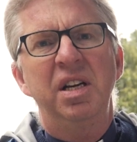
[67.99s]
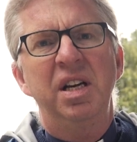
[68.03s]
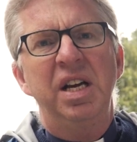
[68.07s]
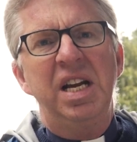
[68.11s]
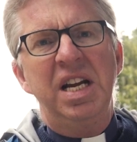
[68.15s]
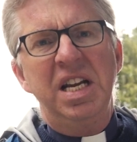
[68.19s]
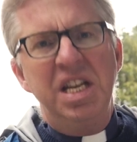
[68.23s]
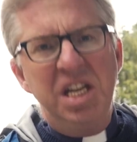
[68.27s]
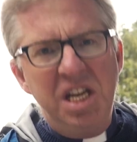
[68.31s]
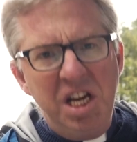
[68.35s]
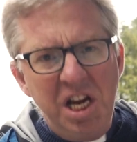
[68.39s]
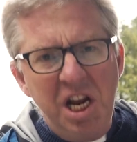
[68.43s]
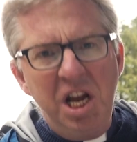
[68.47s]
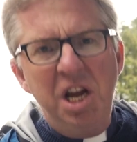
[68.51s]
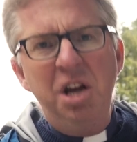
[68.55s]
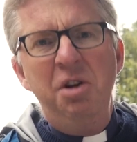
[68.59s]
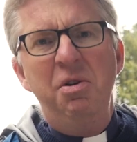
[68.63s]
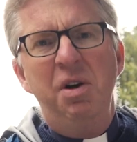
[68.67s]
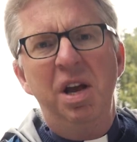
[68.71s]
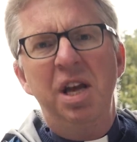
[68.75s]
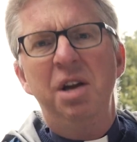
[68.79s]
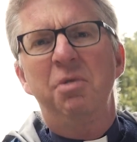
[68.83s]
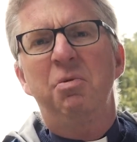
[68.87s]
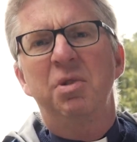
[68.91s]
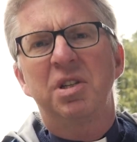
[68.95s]
He knew
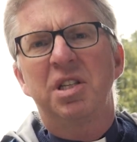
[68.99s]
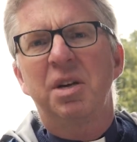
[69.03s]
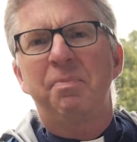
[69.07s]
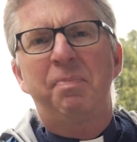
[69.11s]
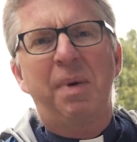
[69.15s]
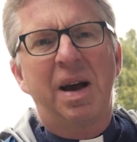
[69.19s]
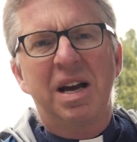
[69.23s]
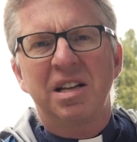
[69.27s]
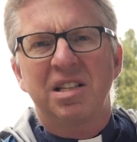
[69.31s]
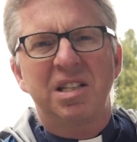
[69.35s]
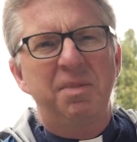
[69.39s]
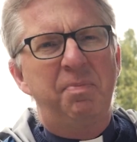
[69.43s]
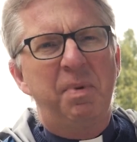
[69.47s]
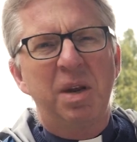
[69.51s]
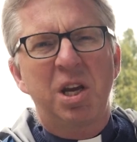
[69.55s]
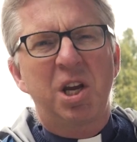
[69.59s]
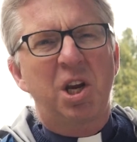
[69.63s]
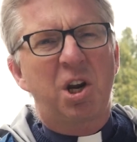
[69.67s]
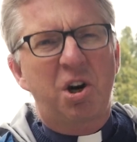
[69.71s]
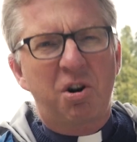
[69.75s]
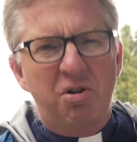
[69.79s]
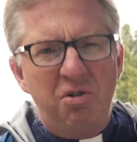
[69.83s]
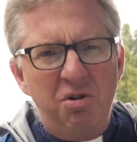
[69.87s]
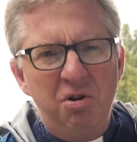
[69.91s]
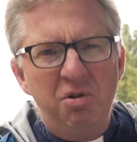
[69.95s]
he was about to be
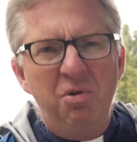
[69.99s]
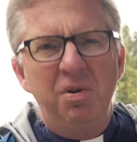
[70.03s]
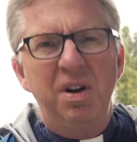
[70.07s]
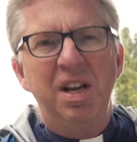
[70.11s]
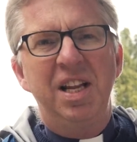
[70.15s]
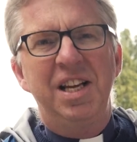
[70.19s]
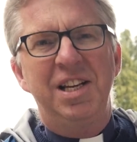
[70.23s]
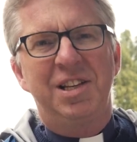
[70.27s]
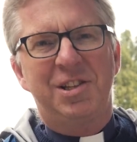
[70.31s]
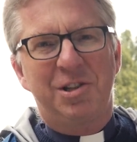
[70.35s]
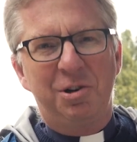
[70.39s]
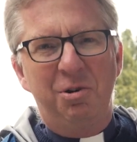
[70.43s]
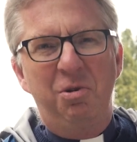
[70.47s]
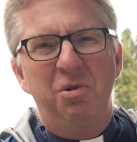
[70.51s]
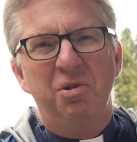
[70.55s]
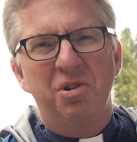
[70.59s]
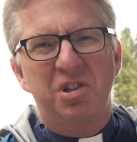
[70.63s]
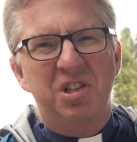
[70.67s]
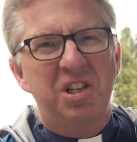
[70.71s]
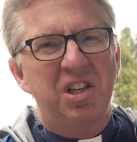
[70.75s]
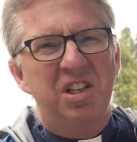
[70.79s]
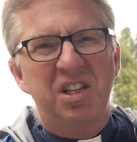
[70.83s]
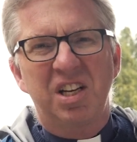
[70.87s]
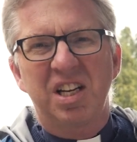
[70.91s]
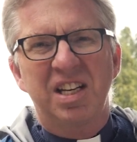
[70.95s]
cruelly
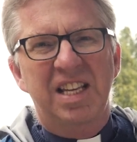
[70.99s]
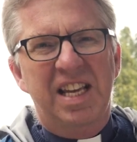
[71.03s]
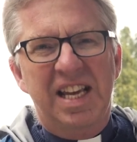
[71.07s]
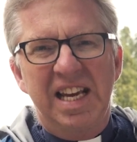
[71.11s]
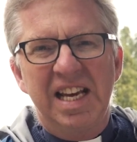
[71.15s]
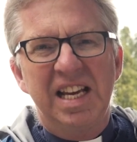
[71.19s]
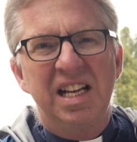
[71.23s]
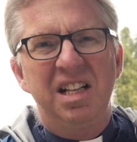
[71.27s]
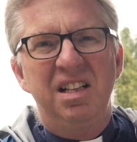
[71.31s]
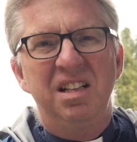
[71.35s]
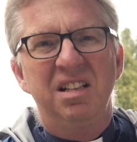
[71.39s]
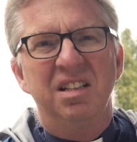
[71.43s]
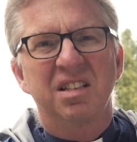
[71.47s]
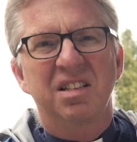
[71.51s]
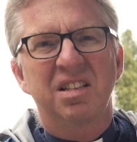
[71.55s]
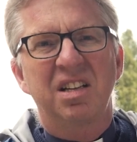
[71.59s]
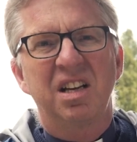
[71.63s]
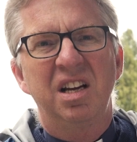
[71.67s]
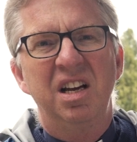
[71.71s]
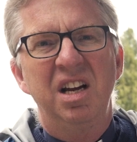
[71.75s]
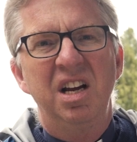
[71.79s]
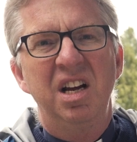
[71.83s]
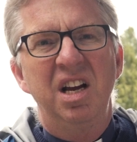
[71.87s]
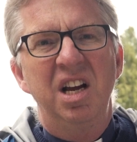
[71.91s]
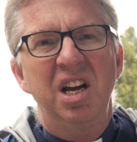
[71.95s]
tortured and killed.
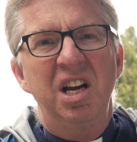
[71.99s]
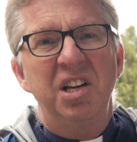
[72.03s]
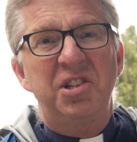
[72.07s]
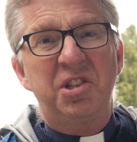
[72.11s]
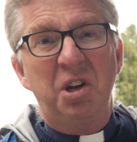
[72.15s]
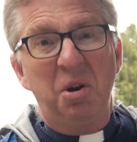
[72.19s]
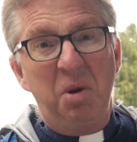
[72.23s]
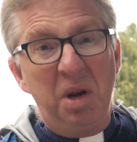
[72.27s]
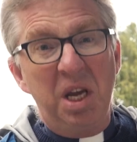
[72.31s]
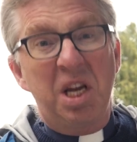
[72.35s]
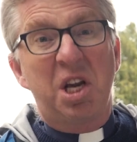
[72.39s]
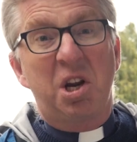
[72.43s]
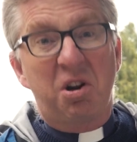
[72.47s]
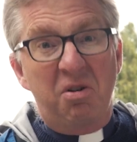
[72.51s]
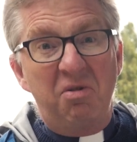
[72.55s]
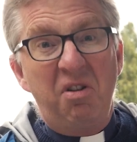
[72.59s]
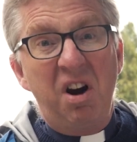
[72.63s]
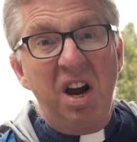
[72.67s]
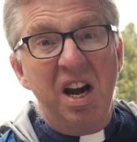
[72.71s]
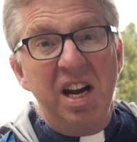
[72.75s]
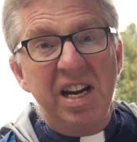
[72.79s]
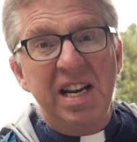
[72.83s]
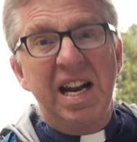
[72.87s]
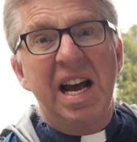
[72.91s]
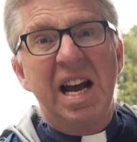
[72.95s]
So he
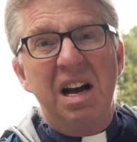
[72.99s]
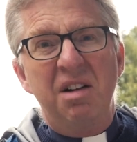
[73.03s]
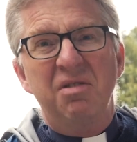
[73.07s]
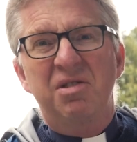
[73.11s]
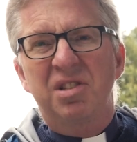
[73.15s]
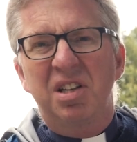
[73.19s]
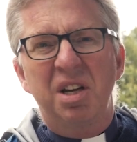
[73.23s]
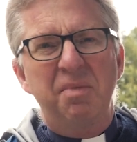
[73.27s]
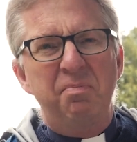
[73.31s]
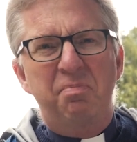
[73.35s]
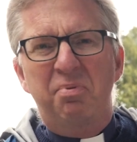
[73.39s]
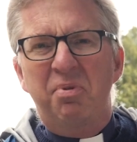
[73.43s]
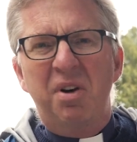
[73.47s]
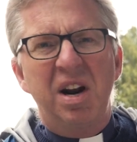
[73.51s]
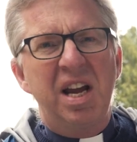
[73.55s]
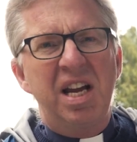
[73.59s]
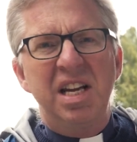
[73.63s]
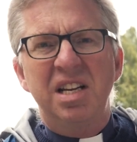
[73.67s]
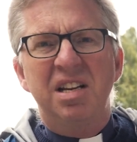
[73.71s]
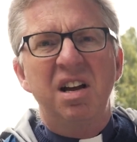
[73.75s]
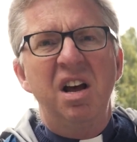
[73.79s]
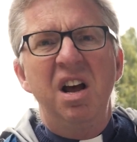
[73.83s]
cried out and prayed,